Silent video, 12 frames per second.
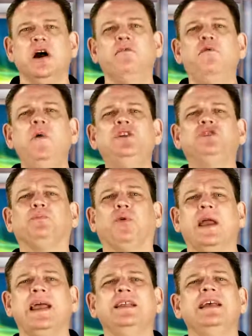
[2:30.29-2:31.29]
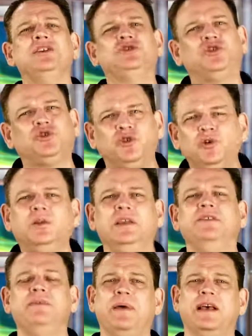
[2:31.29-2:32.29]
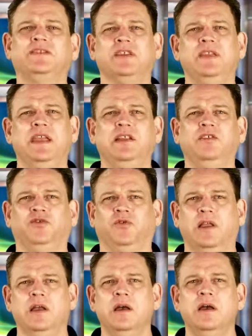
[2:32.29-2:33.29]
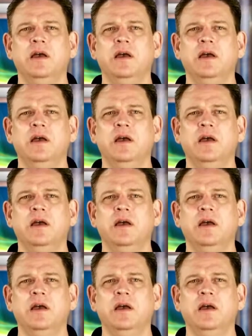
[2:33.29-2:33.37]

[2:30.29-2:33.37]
of which brand is truly the best in the industry.